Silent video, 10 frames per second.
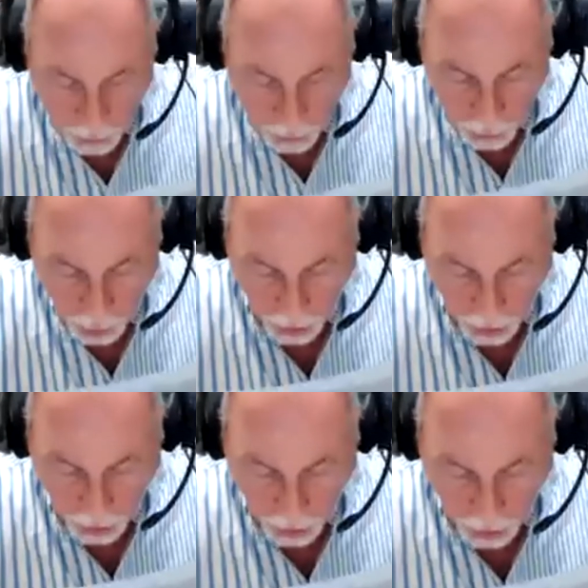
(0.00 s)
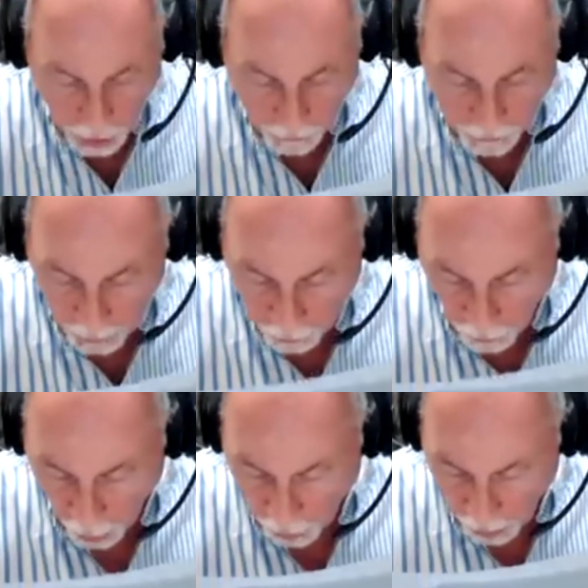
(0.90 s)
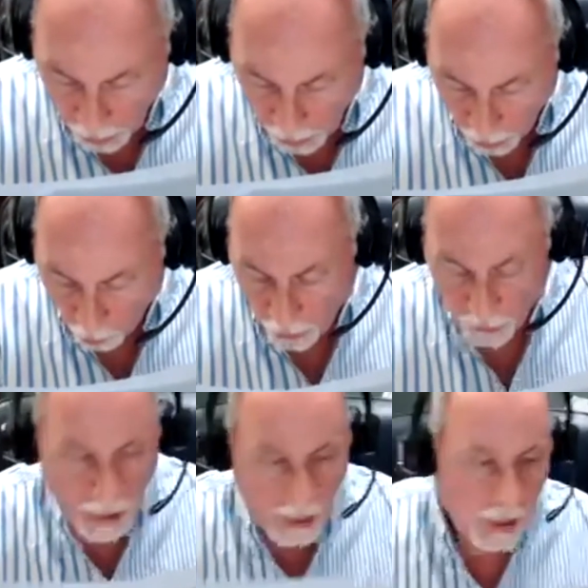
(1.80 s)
The Apostle John then wrote, With that,